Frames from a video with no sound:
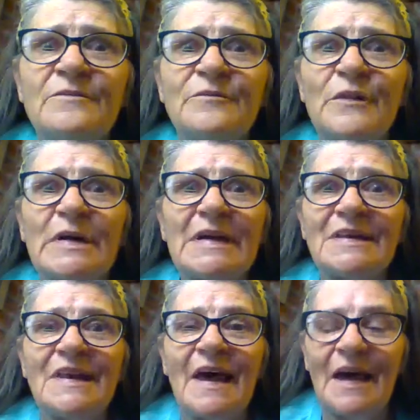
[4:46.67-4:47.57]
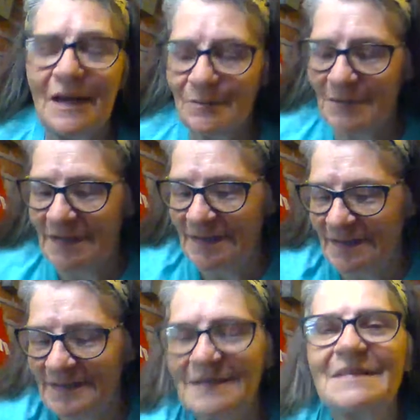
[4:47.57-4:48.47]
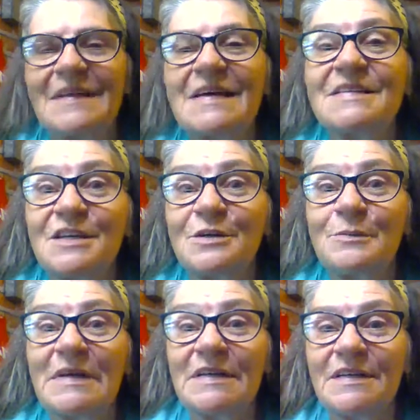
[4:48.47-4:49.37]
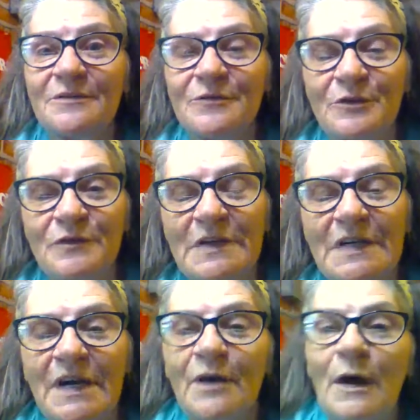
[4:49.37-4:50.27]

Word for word: Forget that. That's going to be a different video.